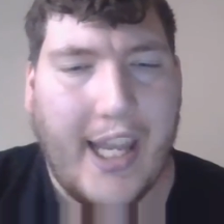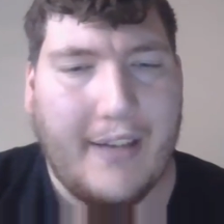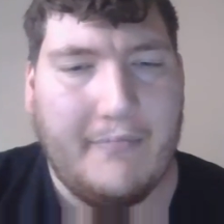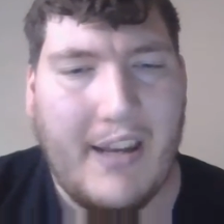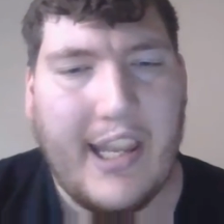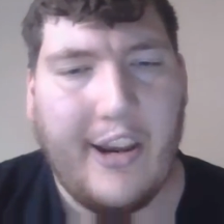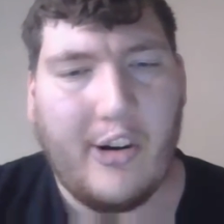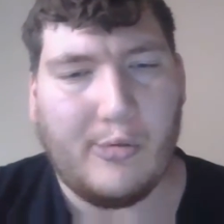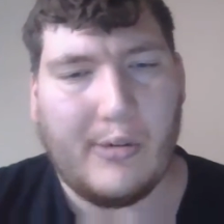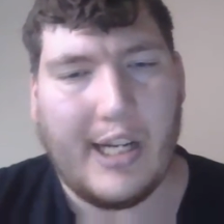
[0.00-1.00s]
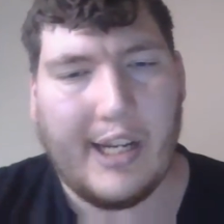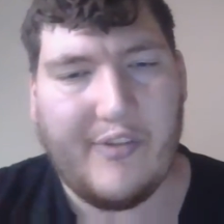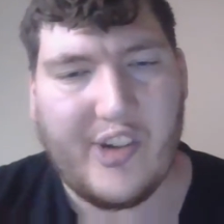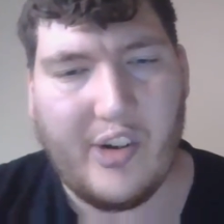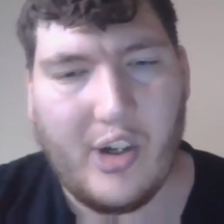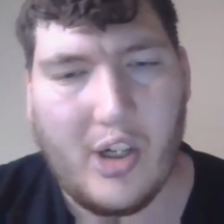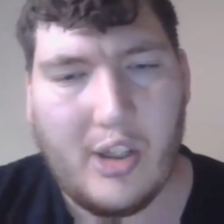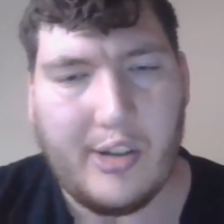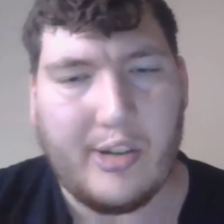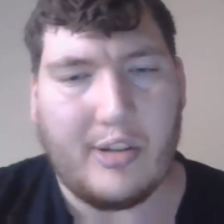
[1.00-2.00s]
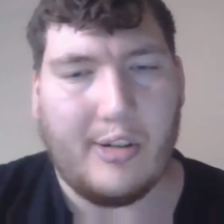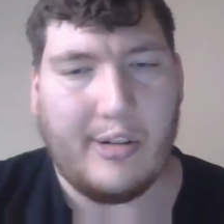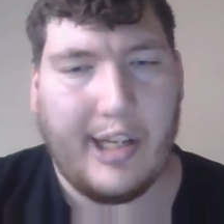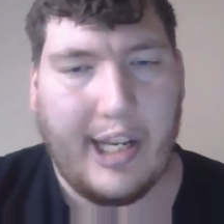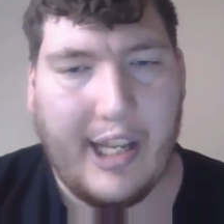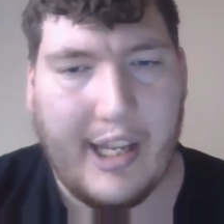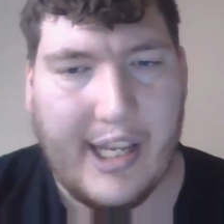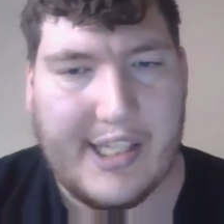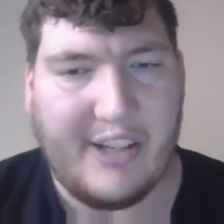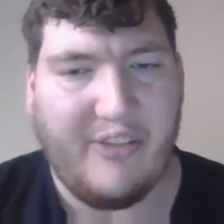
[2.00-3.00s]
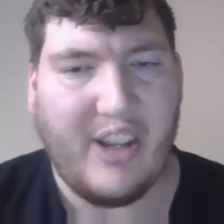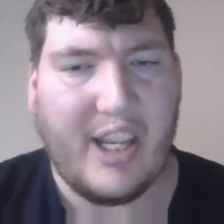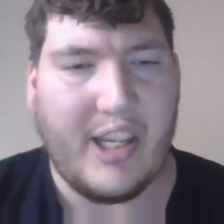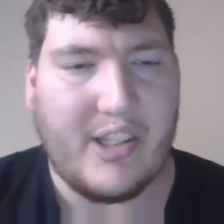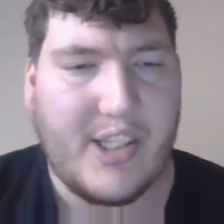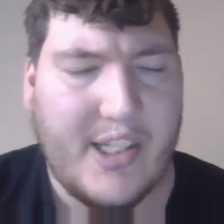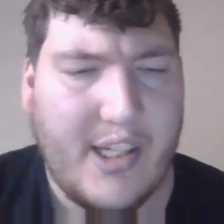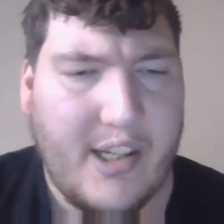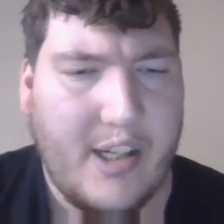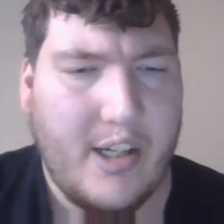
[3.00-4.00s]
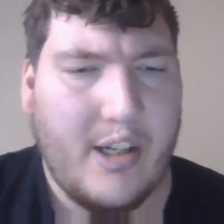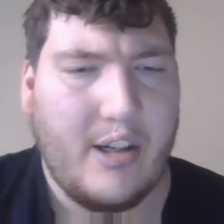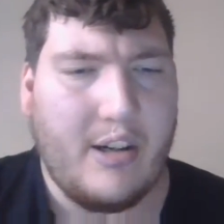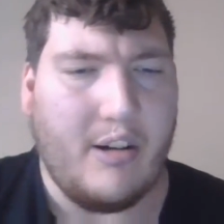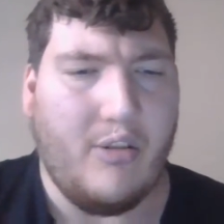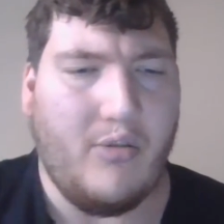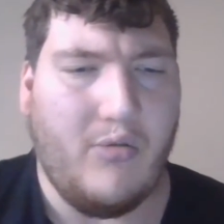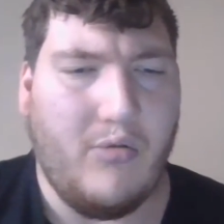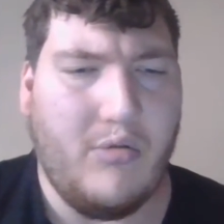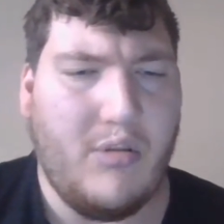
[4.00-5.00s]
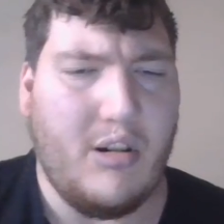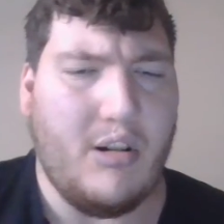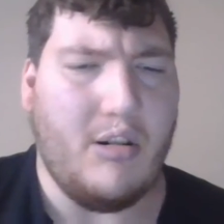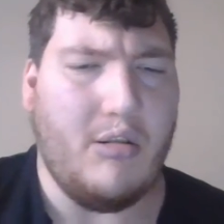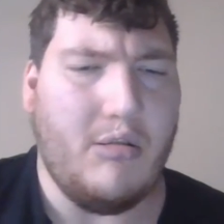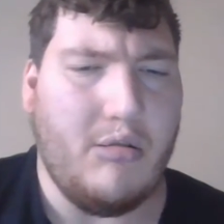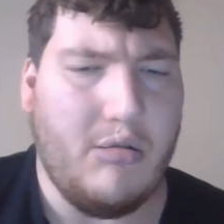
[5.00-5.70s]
and Peggy arrives in all her glory as it fades. Whoa.